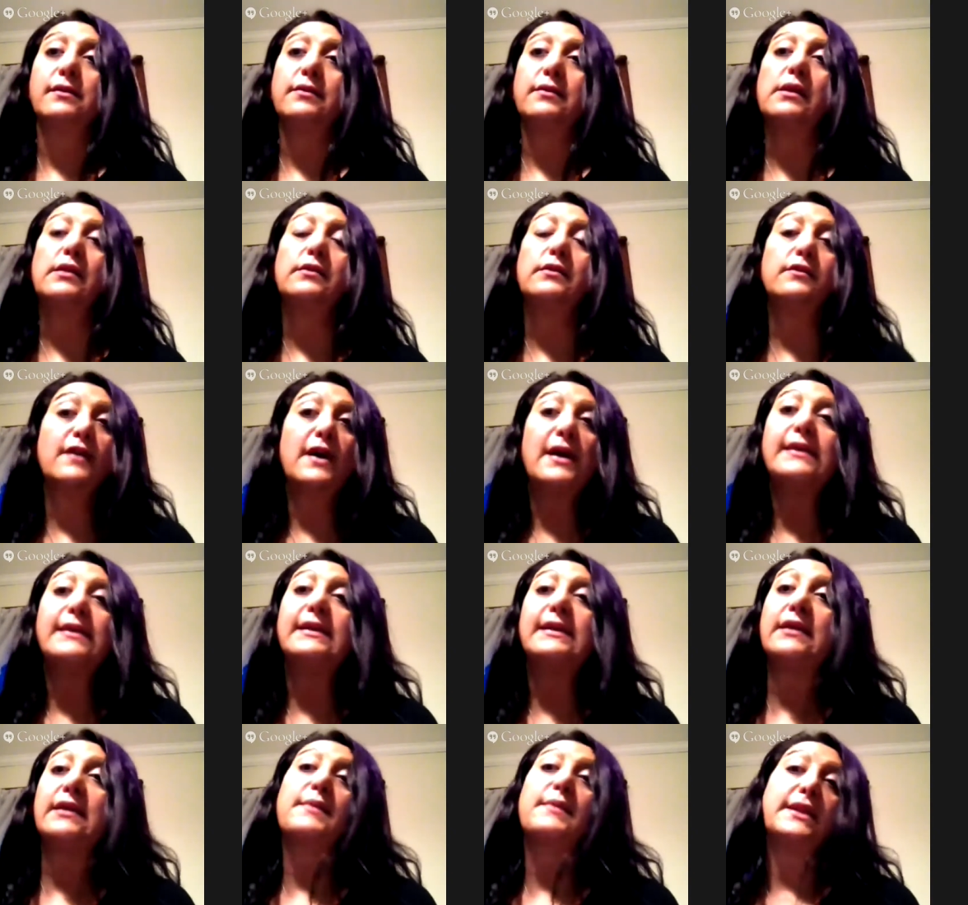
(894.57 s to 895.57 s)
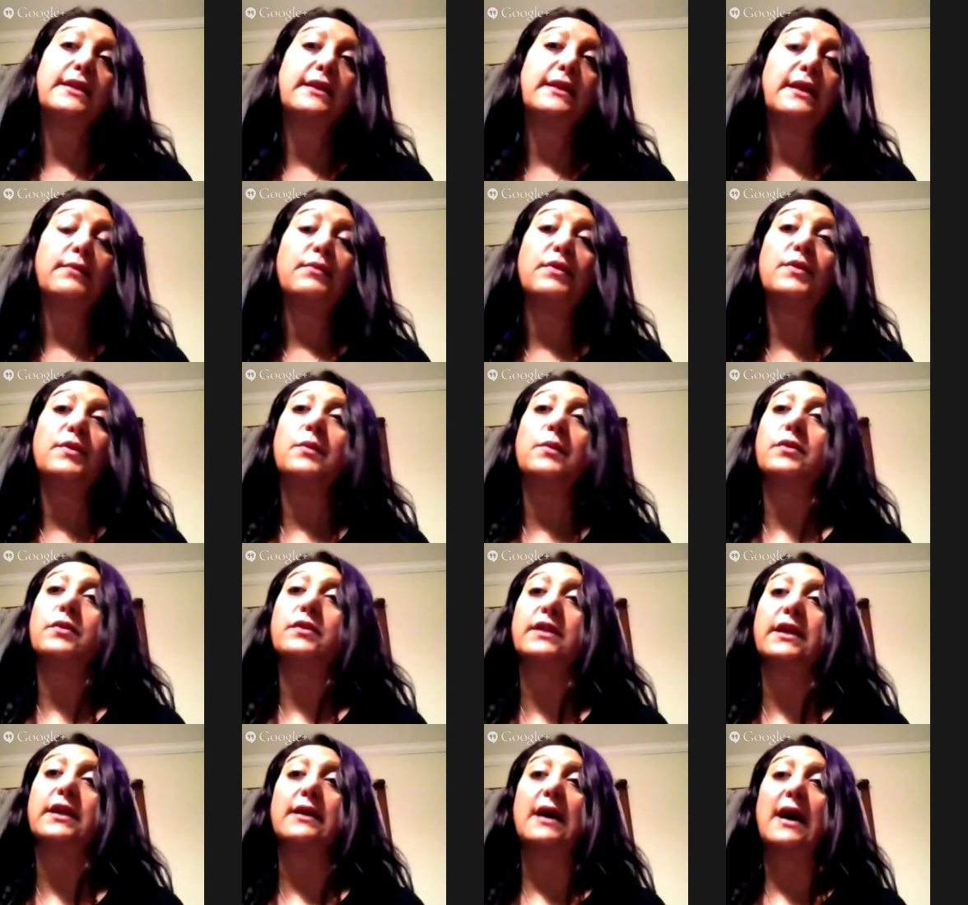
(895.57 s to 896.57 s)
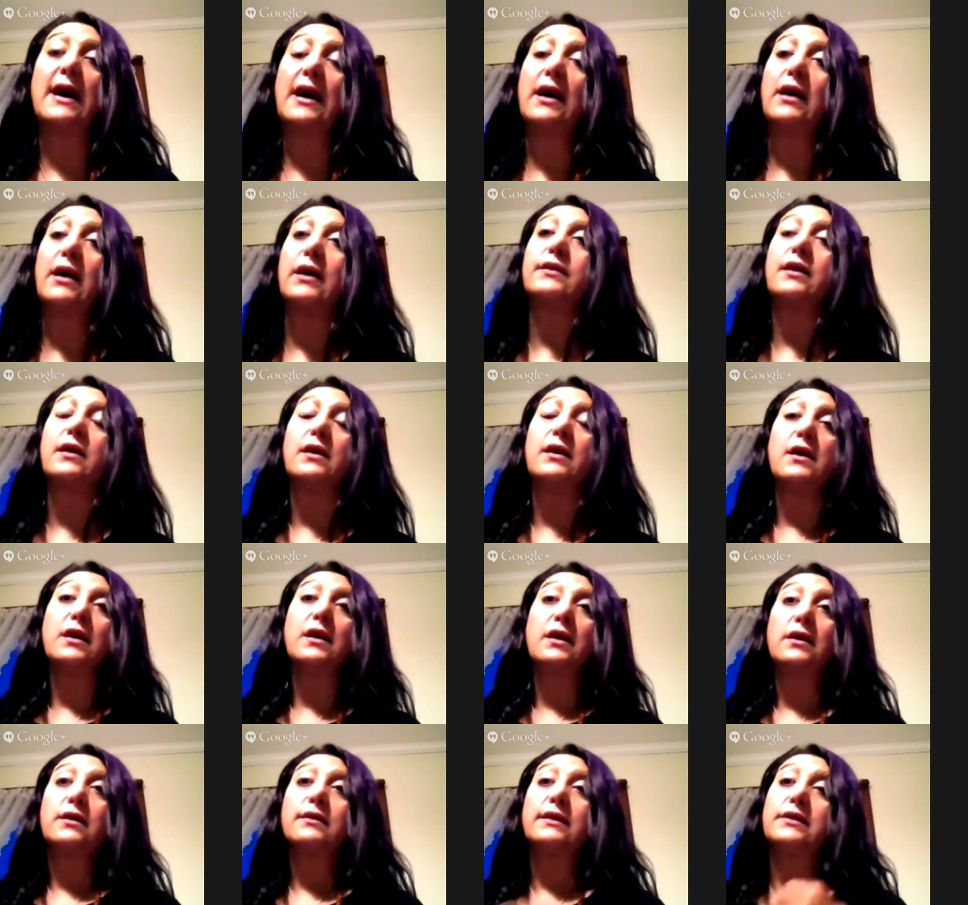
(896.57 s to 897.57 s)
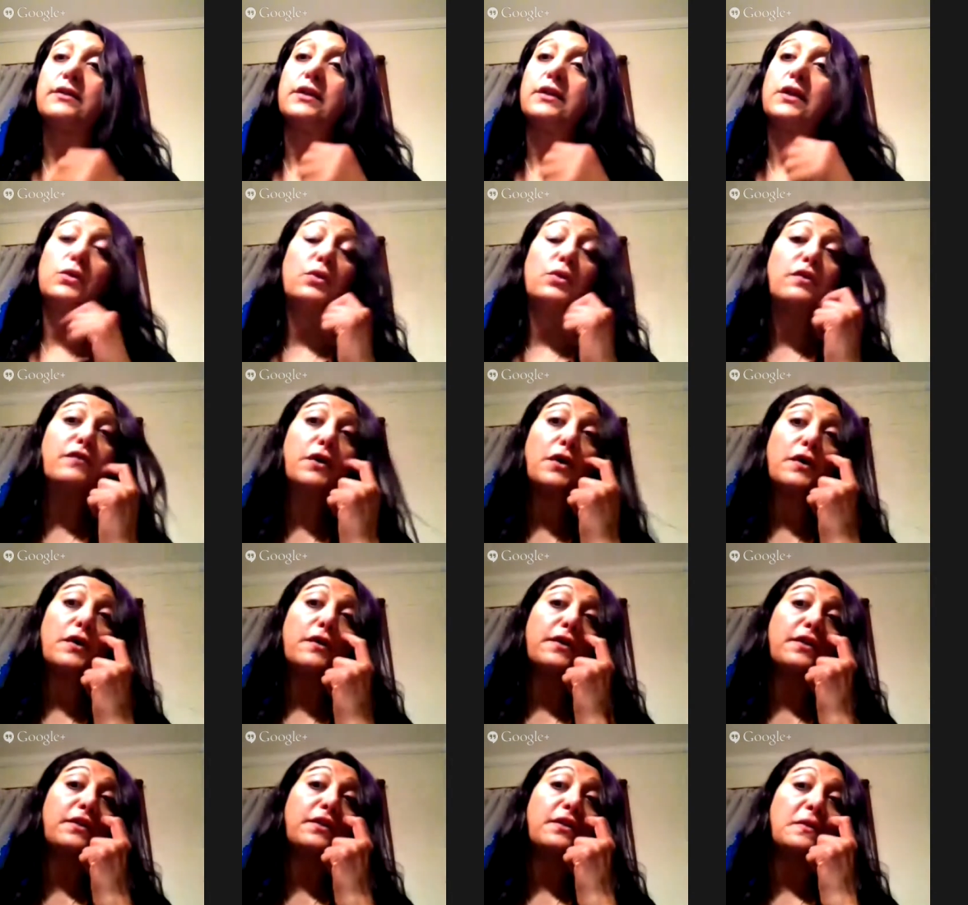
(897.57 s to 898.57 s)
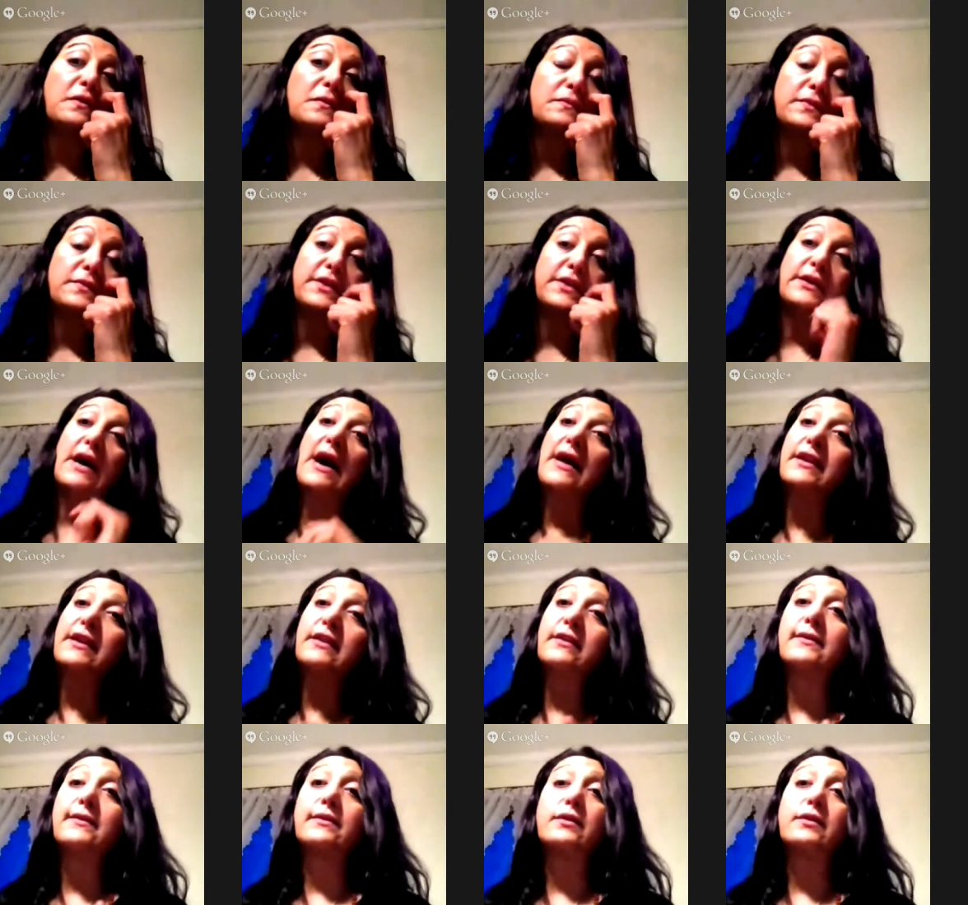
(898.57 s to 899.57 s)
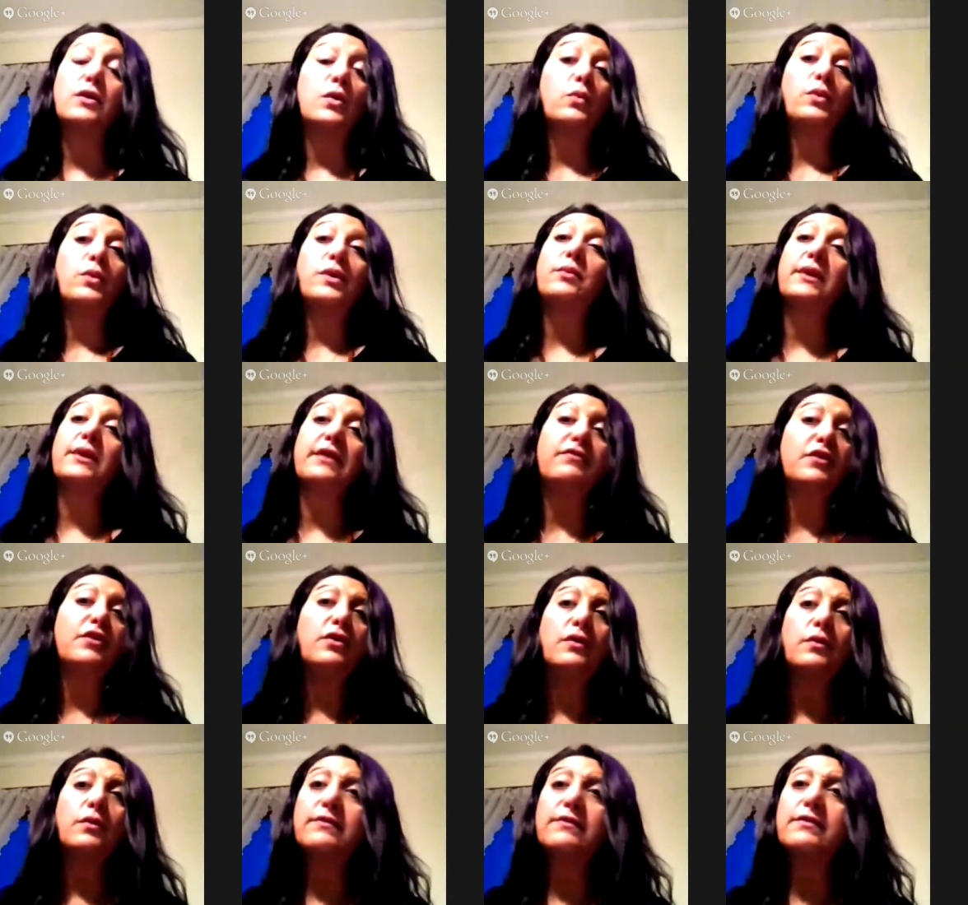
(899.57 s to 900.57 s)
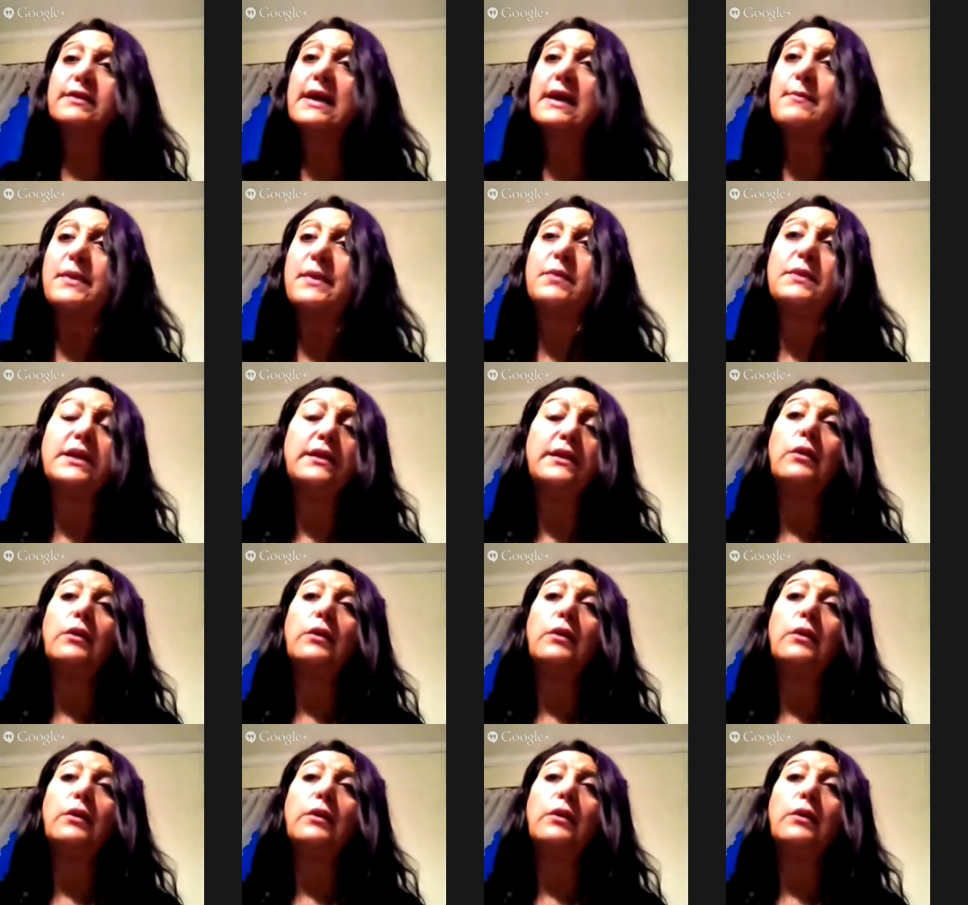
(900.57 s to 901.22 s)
And divine has many names. People say God, they say universe, the goddess, whatever that may mean. It